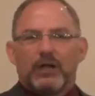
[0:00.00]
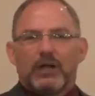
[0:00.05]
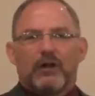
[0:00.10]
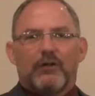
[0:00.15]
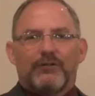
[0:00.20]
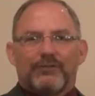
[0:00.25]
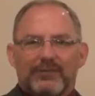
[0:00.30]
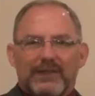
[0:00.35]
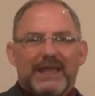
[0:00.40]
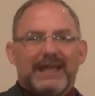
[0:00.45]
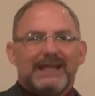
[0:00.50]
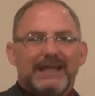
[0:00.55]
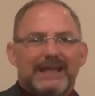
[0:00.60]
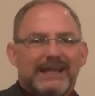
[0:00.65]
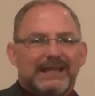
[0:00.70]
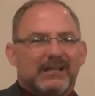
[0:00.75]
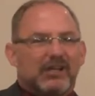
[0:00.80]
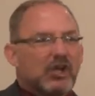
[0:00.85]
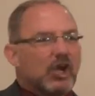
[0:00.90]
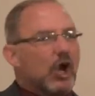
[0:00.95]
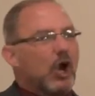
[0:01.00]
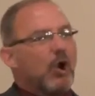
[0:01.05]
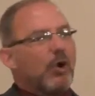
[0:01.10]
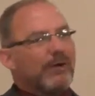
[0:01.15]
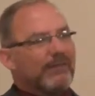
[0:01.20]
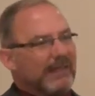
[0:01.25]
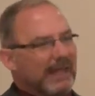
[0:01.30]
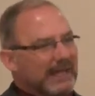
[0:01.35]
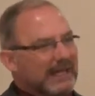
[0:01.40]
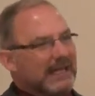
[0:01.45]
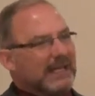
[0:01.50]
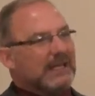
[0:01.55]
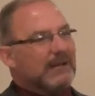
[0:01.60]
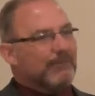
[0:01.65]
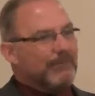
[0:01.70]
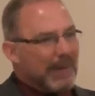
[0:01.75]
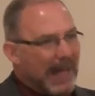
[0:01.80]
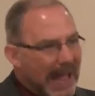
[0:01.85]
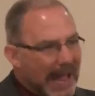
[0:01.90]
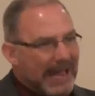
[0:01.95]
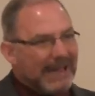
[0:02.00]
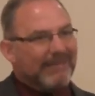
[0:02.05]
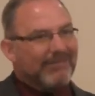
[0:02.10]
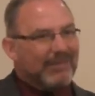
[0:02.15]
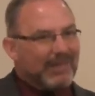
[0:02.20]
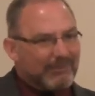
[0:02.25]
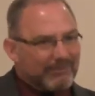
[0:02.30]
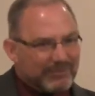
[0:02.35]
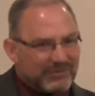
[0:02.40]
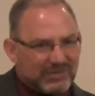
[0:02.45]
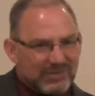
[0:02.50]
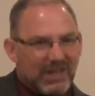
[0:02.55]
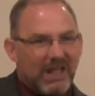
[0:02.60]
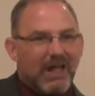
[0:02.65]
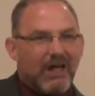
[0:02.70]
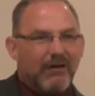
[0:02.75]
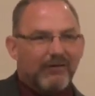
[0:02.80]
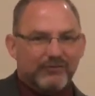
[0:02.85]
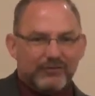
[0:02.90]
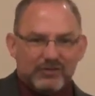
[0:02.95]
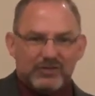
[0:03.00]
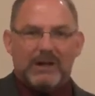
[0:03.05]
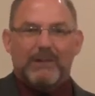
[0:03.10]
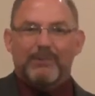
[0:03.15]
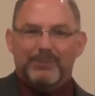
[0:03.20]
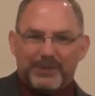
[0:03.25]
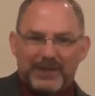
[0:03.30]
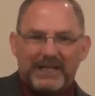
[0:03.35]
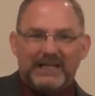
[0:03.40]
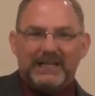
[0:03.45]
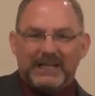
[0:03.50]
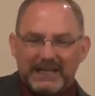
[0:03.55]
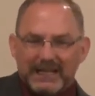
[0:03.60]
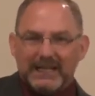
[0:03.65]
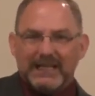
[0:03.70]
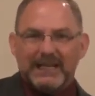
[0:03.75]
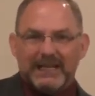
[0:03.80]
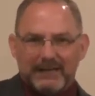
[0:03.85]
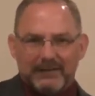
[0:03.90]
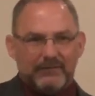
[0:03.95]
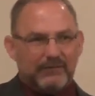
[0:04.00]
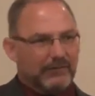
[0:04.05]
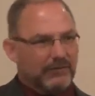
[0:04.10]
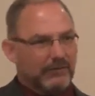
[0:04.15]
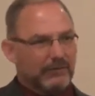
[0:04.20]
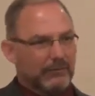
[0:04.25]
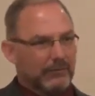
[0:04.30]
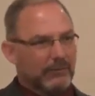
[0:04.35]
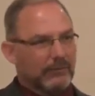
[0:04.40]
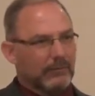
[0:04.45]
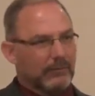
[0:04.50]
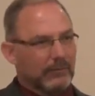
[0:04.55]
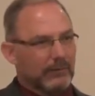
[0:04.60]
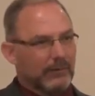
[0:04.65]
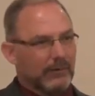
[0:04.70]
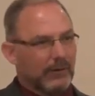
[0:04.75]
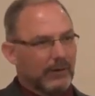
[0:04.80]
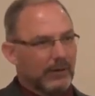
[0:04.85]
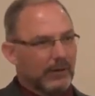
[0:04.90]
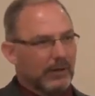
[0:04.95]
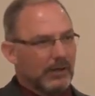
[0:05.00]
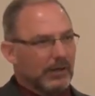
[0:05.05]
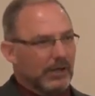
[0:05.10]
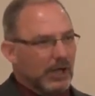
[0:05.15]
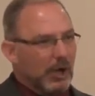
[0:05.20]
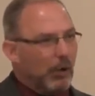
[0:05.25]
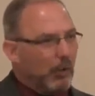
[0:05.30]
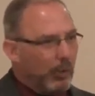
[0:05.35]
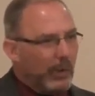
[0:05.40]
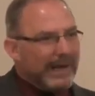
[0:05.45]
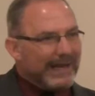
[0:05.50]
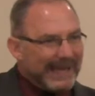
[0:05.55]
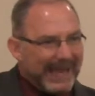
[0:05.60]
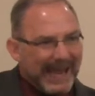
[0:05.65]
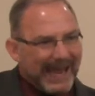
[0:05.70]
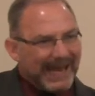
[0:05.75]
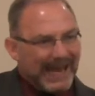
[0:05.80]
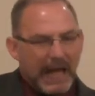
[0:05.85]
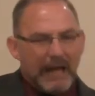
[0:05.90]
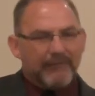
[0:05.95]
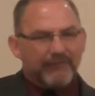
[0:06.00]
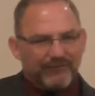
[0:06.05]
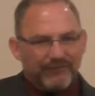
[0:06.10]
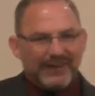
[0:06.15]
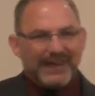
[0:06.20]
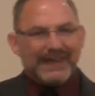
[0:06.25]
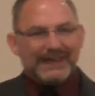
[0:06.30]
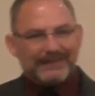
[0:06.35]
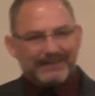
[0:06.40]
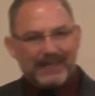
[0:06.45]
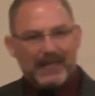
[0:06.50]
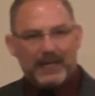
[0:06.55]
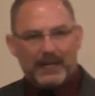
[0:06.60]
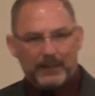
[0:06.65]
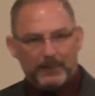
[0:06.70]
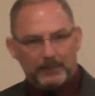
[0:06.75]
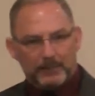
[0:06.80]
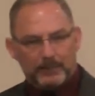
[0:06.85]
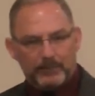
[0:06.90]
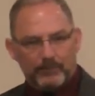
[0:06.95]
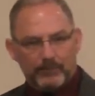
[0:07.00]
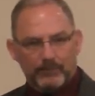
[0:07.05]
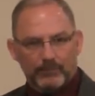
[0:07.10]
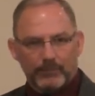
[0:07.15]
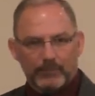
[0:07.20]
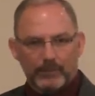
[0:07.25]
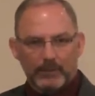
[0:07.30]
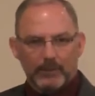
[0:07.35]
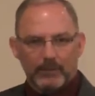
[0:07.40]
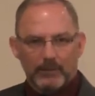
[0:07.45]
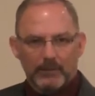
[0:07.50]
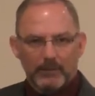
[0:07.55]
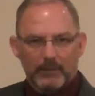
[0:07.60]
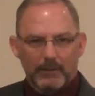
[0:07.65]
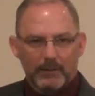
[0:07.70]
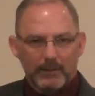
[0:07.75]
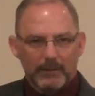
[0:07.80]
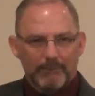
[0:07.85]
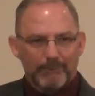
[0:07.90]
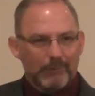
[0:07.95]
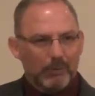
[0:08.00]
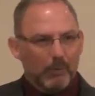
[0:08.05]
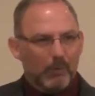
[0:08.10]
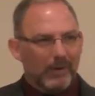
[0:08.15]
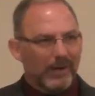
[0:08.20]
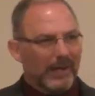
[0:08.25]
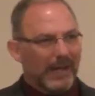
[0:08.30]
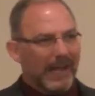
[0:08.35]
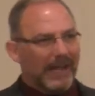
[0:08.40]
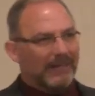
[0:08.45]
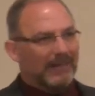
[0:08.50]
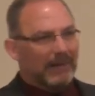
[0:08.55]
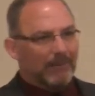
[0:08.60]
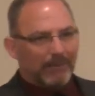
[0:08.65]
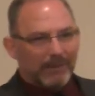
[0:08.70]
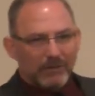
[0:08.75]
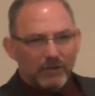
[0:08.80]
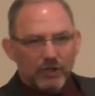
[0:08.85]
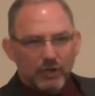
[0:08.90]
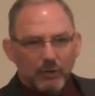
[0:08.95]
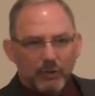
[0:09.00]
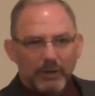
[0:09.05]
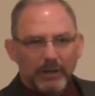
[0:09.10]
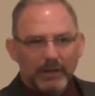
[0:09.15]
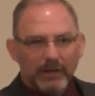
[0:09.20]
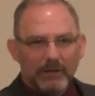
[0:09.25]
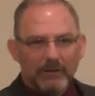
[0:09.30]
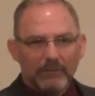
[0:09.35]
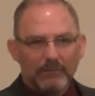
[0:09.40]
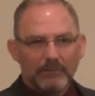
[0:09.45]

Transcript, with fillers: you know, they need to go and they need to buy themselves something to eat. You know, we cannot feed them. But what had they been doing?